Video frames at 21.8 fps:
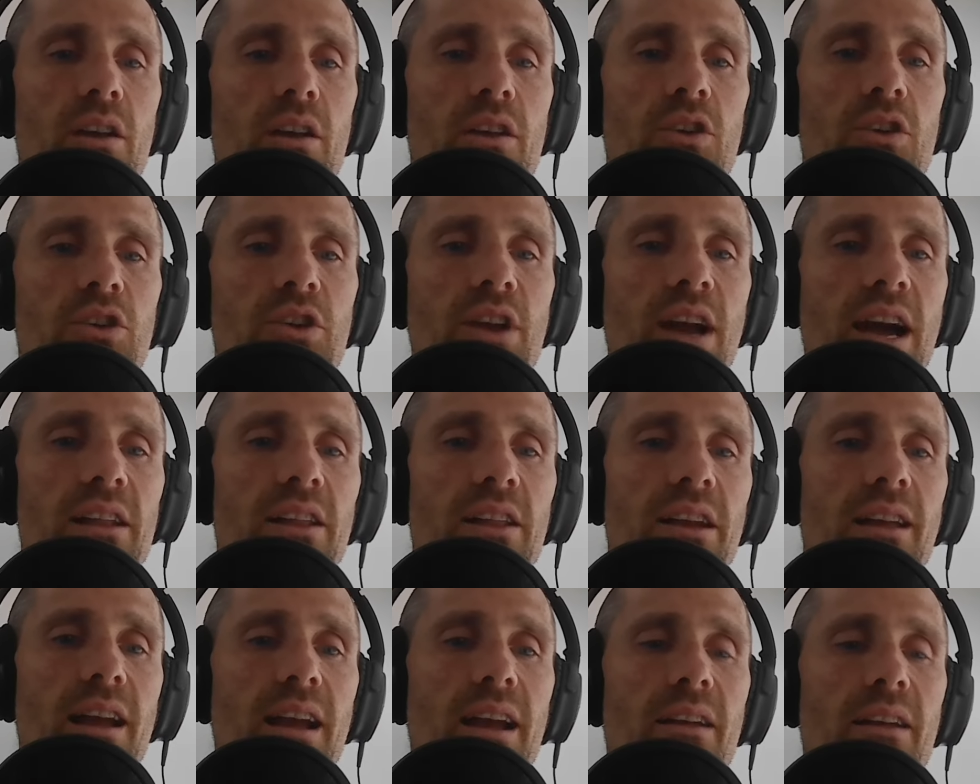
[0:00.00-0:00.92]
You're not
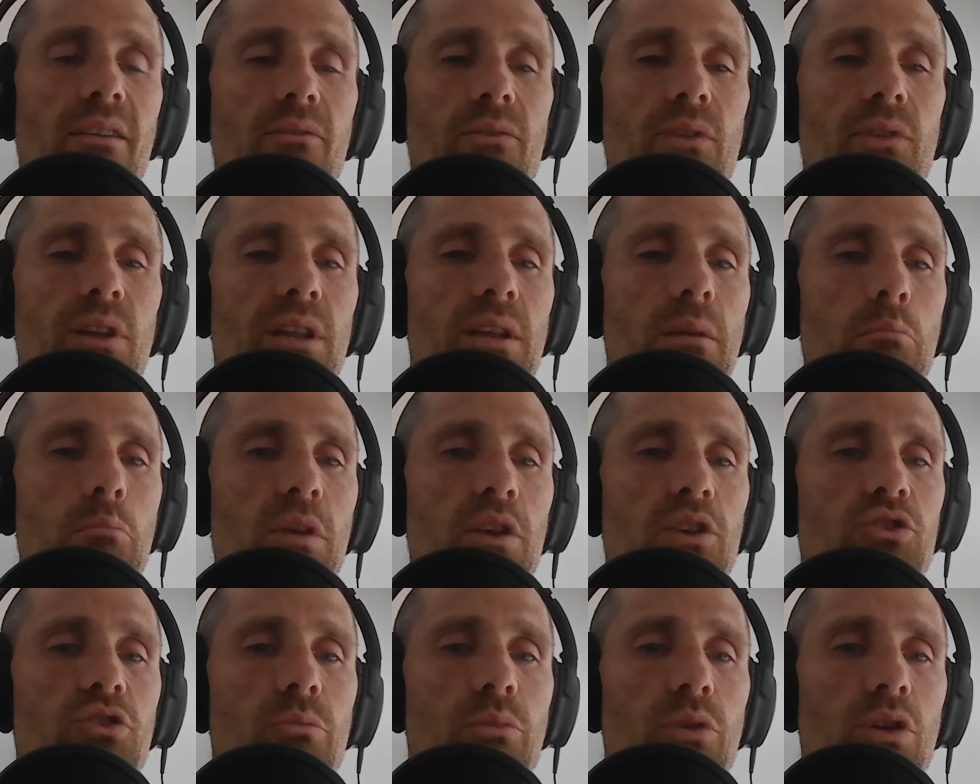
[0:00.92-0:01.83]
like feeling
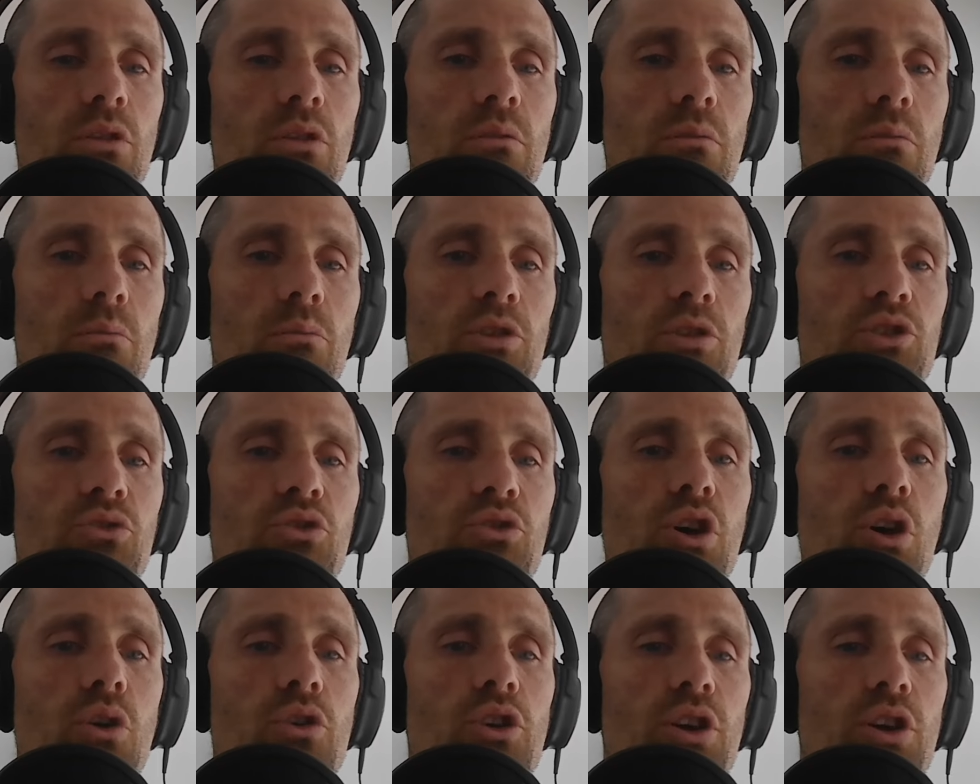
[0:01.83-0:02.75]
miserable, but you
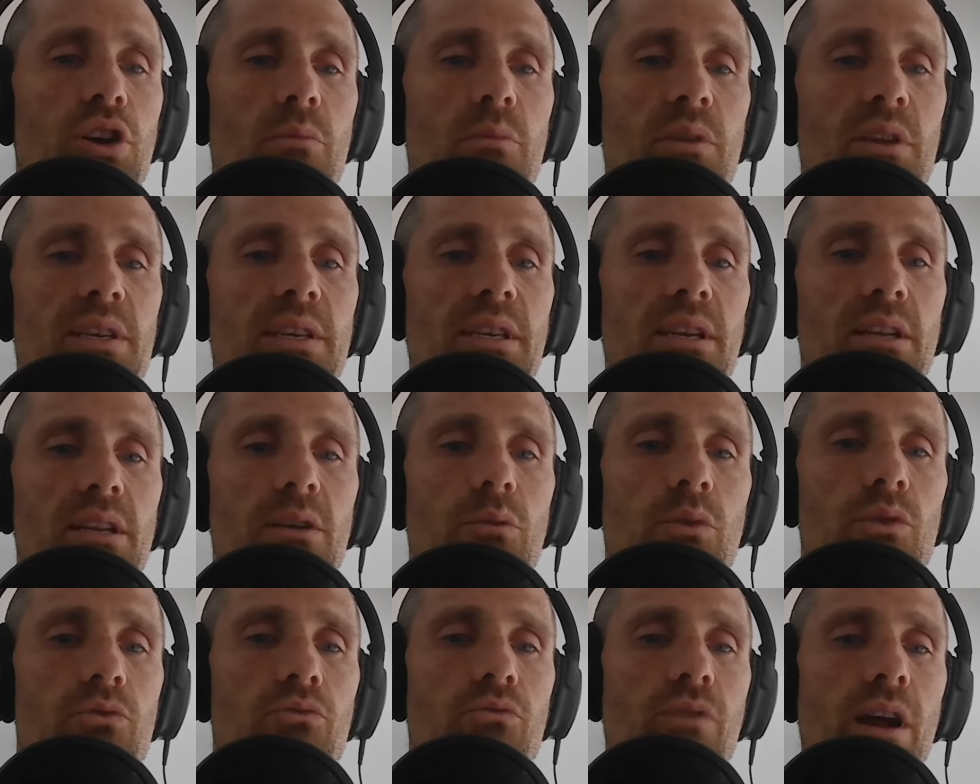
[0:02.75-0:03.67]
know you're going to be
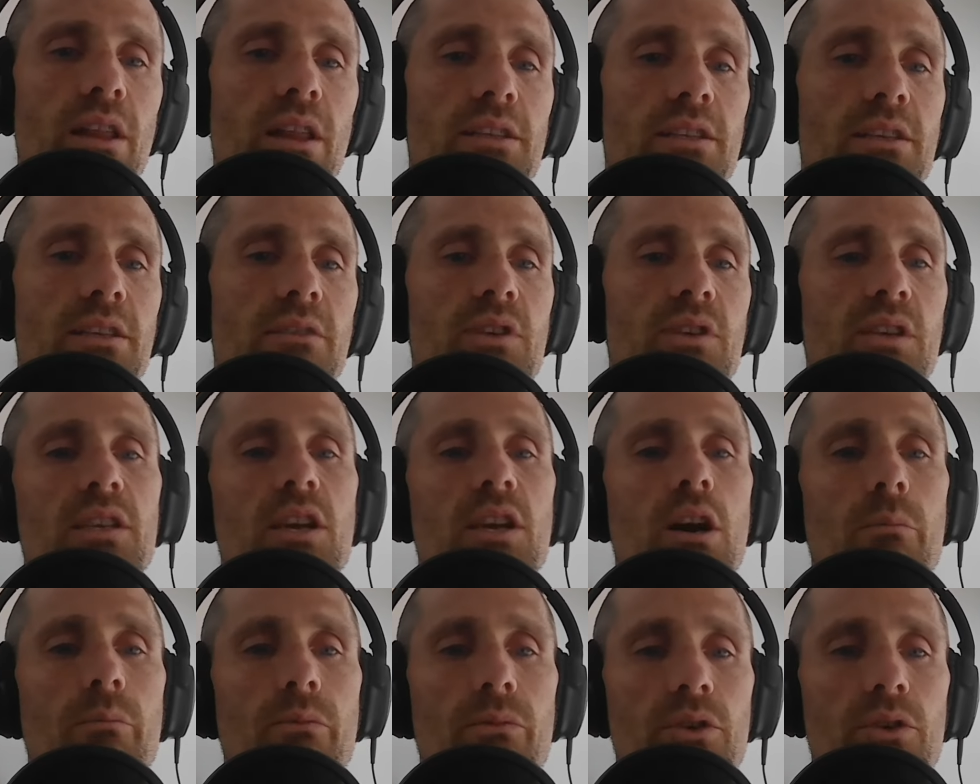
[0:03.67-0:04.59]
dealing with relative
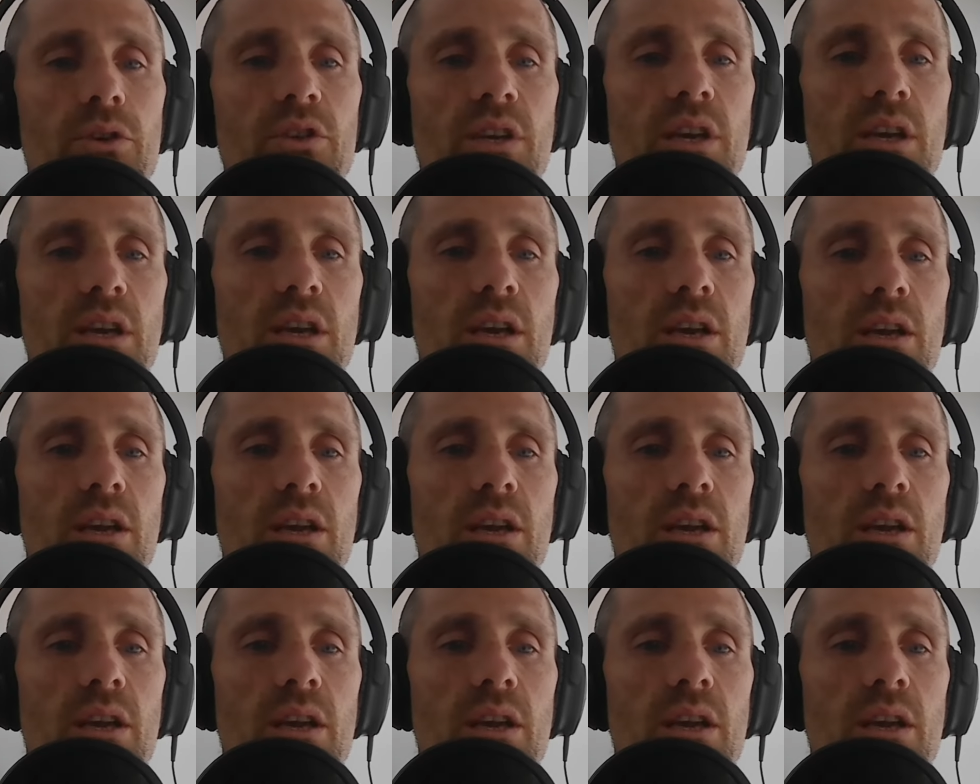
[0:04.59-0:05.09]
discomfort